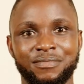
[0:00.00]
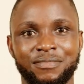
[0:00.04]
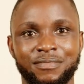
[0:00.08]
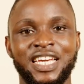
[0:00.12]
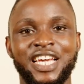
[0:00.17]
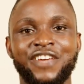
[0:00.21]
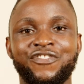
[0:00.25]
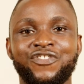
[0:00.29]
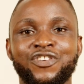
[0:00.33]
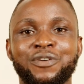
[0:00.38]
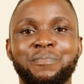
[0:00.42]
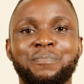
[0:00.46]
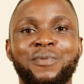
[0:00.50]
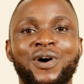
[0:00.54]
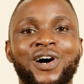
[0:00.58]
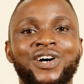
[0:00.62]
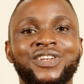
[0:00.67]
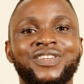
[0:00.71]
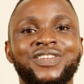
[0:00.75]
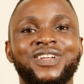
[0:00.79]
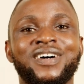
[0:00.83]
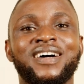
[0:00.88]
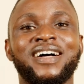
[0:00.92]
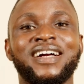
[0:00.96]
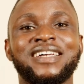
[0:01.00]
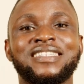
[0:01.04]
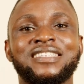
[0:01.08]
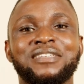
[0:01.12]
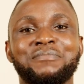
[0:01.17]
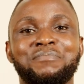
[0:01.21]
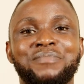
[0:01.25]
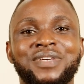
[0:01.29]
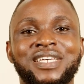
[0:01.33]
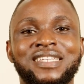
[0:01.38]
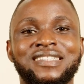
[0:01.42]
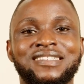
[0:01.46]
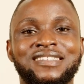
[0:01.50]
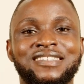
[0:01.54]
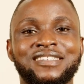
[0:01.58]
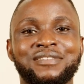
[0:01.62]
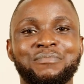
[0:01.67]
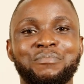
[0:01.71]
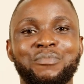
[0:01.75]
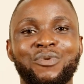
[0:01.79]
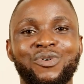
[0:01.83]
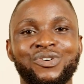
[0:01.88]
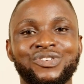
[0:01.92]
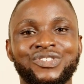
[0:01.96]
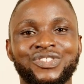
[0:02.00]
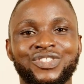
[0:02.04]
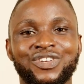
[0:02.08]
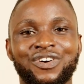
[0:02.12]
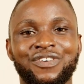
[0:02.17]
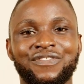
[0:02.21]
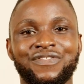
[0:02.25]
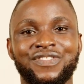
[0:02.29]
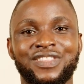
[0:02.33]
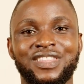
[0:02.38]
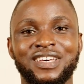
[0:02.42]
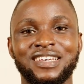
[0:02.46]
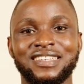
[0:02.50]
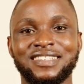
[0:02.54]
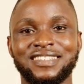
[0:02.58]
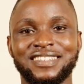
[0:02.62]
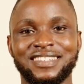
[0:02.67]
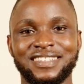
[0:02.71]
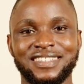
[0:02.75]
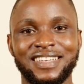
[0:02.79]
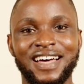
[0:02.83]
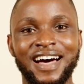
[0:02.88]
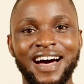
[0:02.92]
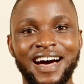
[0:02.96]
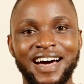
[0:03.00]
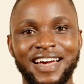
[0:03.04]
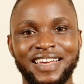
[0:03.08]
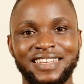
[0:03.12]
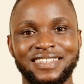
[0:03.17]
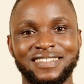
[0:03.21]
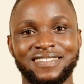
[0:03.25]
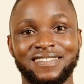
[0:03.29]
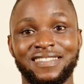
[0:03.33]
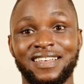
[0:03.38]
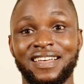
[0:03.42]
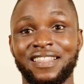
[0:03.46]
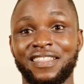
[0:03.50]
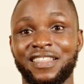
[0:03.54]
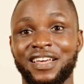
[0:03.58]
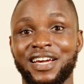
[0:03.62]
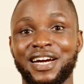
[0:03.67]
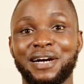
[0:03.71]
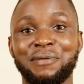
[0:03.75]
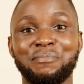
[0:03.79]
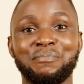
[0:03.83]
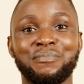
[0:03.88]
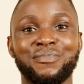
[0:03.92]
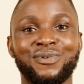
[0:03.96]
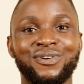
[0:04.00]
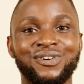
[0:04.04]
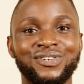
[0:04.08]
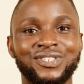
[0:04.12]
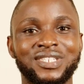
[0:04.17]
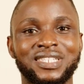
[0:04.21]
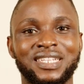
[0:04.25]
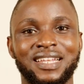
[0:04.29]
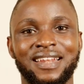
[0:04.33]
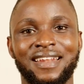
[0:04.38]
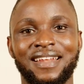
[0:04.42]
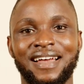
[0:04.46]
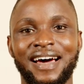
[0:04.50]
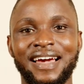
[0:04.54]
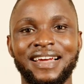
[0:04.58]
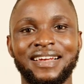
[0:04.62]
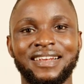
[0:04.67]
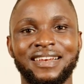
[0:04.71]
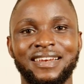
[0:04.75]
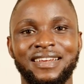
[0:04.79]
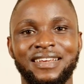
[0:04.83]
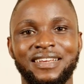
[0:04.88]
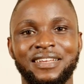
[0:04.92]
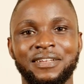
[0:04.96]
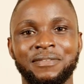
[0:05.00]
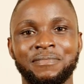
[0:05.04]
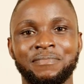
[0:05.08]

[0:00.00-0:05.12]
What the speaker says: If your partner exhibits most of the signs, then they are most likely